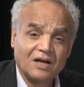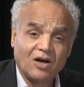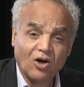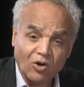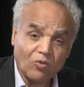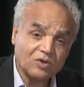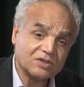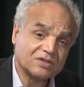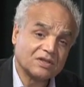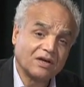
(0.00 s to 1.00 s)

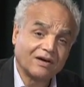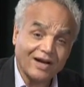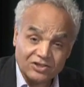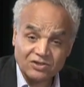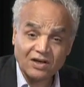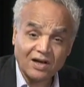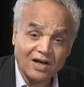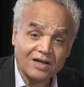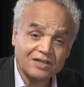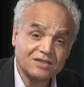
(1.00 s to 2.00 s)
always
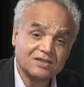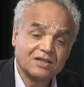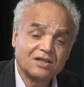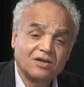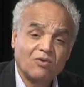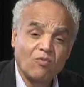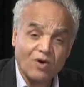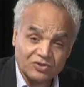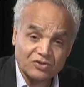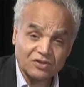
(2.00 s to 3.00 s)
rationalize
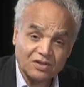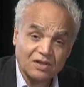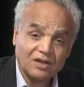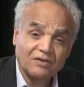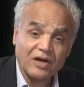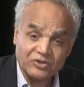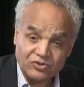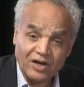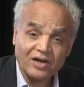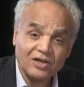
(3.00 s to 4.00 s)
what's the
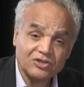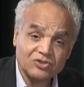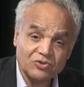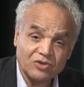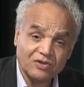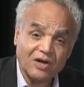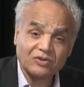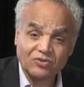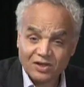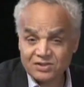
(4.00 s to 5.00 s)
Israelis doing. The
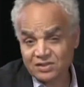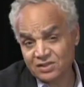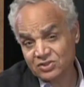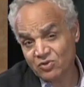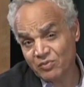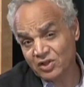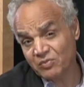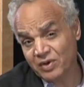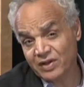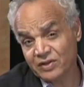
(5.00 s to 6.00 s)
atrocities
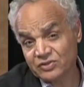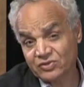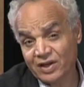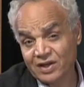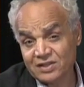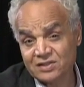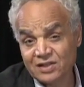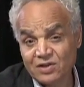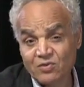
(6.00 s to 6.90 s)
committed by the Israelis really